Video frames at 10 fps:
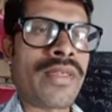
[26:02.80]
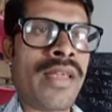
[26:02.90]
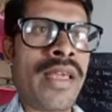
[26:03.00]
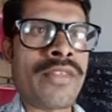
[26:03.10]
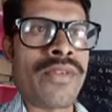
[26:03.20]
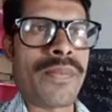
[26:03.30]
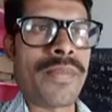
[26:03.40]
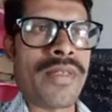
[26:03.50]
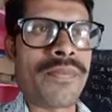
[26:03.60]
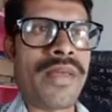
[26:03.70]
ax square
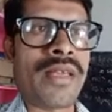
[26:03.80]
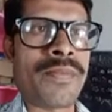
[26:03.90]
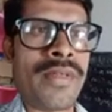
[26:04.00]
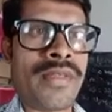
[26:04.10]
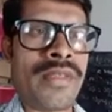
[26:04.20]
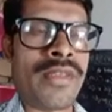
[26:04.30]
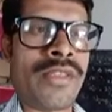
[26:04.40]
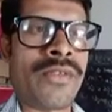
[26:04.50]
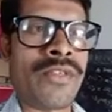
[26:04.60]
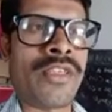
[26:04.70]
plus bx plus c is
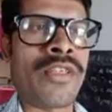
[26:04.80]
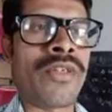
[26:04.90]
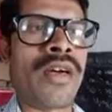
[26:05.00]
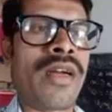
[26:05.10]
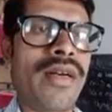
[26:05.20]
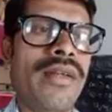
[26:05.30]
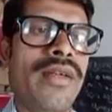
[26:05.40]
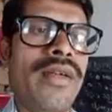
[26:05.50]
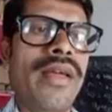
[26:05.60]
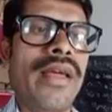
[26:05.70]
equal to 0 or
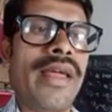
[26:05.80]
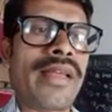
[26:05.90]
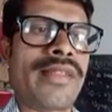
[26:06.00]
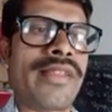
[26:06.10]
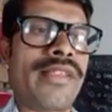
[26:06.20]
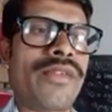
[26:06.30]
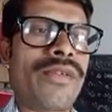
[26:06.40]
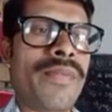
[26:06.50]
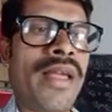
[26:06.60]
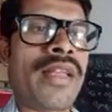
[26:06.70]
x is equal
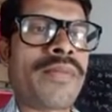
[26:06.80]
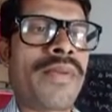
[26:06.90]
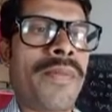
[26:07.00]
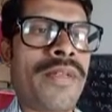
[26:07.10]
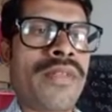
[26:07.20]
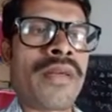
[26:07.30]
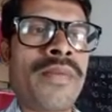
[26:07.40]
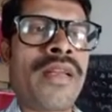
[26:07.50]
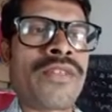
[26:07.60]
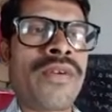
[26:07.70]
to minus b plus or
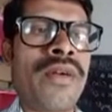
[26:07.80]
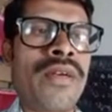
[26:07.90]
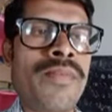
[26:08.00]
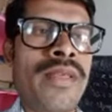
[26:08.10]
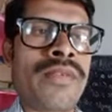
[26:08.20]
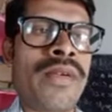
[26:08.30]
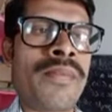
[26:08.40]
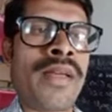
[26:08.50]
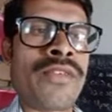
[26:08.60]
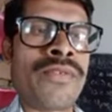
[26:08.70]
minus square root of b square
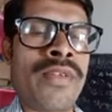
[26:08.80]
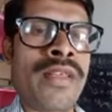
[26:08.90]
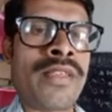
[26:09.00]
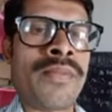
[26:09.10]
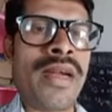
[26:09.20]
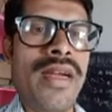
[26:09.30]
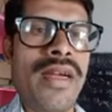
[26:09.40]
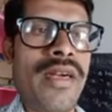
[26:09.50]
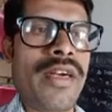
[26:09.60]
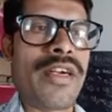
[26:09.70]
minus 4ac by
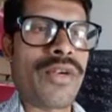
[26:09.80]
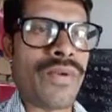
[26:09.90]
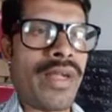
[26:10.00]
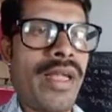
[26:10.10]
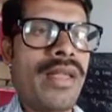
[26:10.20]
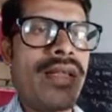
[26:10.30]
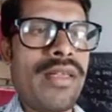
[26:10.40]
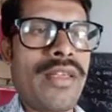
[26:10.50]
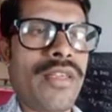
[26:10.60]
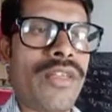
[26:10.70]
2a.
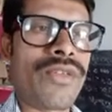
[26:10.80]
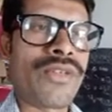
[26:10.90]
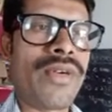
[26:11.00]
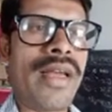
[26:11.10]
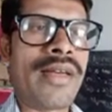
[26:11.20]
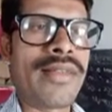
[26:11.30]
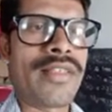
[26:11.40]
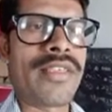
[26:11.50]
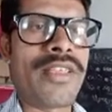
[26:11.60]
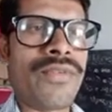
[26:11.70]
You should learn
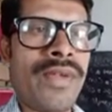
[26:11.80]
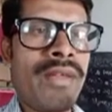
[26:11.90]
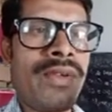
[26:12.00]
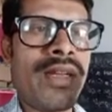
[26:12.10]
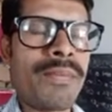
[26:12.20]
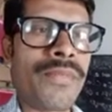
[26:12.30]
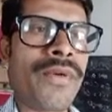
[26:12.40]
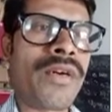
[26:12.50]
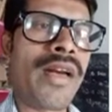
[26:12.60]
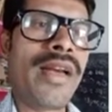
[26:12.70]
this. It is very
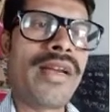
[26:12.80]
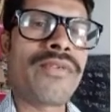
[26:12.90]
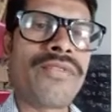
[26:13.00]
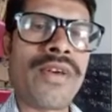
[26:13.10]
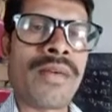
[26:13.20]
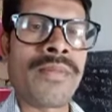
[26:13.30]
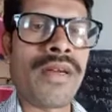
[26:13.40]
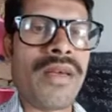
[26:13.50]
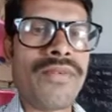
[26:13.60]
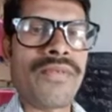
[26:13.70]
important
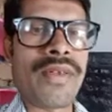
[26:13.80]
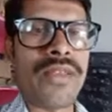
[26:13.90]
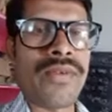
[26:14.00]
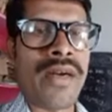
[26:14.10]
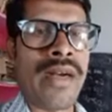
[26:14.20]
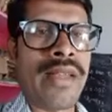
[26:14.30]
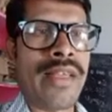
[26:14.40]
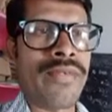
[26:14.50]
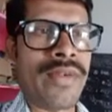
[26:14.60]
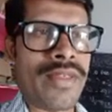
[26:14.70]
formula for the quadratic
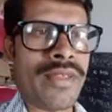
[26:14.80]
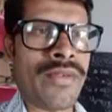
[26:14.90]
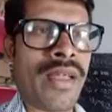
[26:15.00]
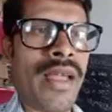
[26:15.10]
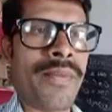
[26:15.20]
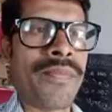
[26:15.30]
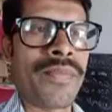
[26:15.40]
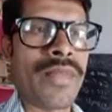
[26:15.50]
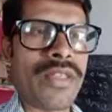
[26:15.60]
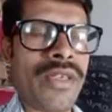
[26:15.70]
equation, okay,
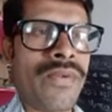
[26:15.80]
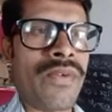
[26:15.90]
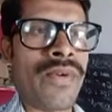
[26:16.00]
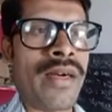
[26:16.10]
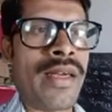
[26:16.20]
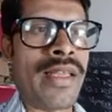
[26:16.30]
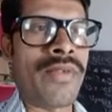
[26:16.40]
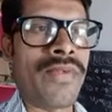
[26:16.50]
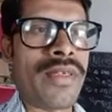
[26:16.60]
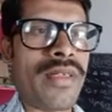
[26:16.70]
solving quadratic
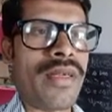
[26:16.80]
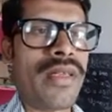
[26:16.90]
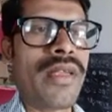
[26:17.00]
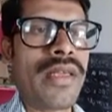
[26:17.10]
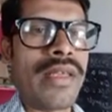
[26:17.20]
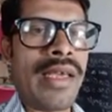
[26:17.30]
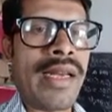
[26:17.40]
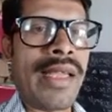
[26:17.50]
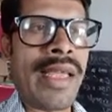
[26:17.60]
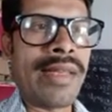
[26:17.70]
equation.
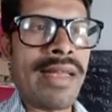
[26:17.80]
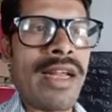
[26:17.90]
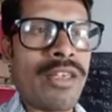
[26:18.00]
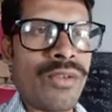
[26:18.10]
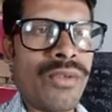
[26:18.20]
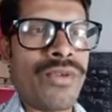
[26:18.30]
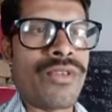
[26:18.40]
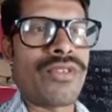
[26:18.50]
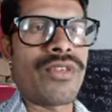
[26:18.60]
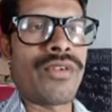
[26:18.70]
Here again there are two
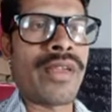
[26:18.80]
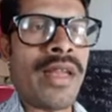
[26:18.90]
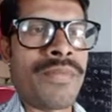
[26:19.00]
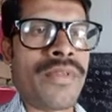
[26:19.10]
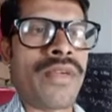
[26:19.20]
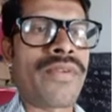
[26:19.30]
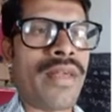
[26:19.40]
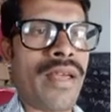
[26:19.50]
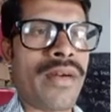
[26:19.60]
roots. You can observe here.